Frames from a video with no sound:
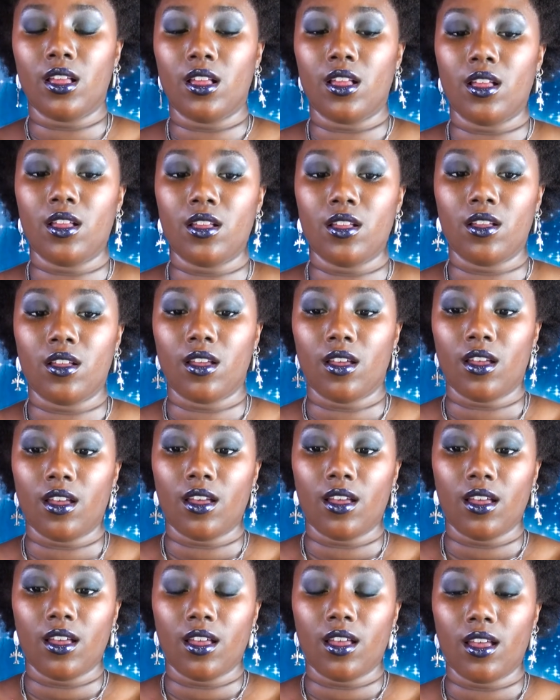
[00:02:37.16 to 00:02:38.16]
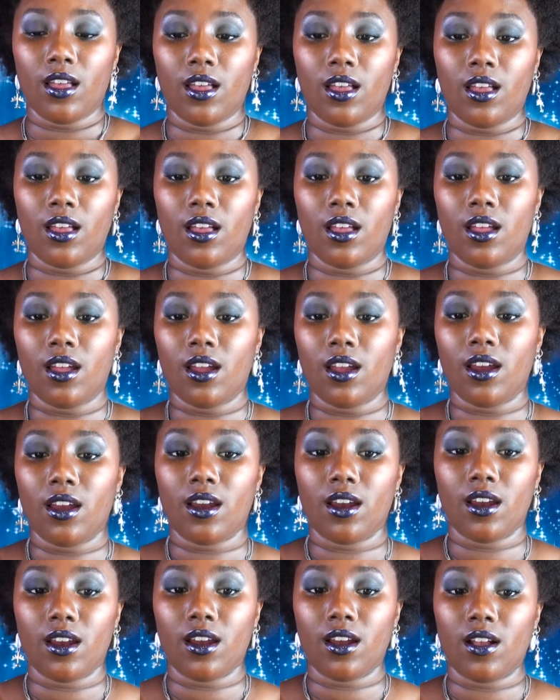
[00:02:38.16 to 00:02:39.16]

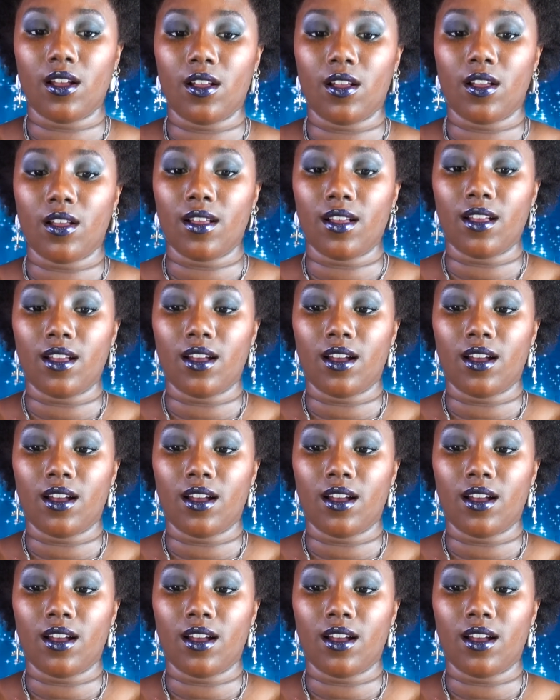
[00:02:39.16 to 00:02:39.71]
No one is speaking in this clip.